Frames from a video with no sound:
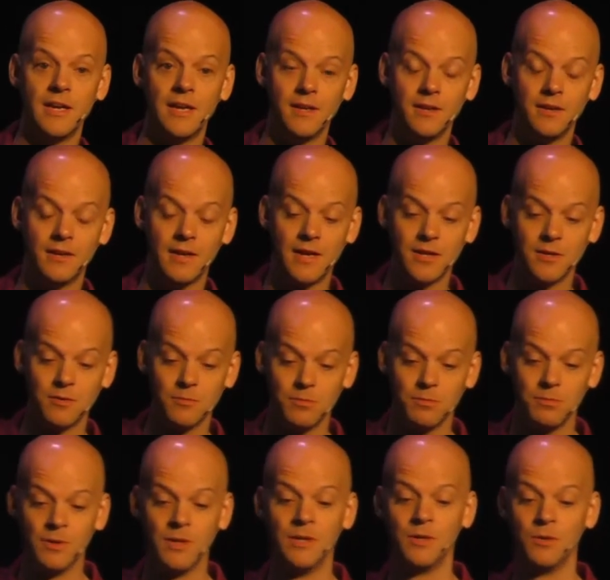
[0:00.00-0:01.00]
and Adam
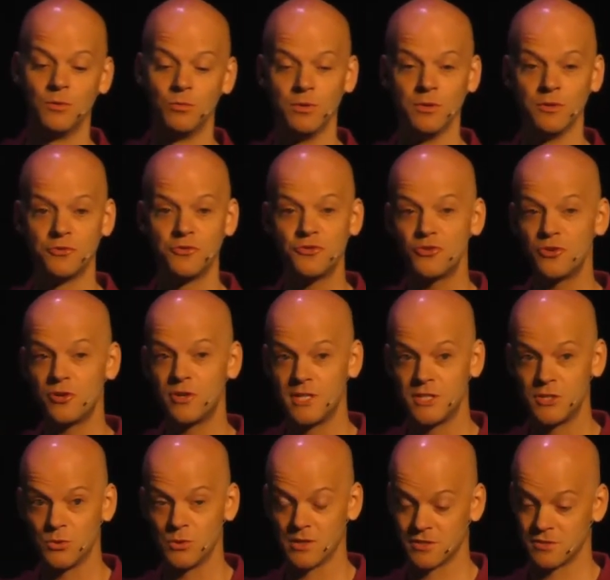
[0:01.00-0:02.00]
will try
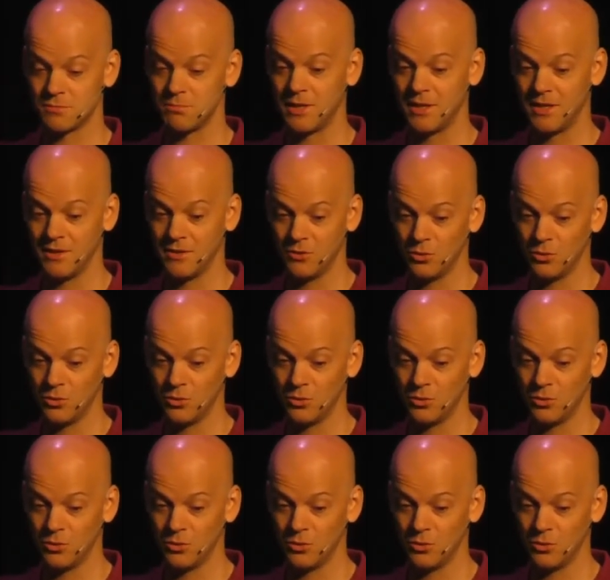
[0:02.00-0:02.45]
to explain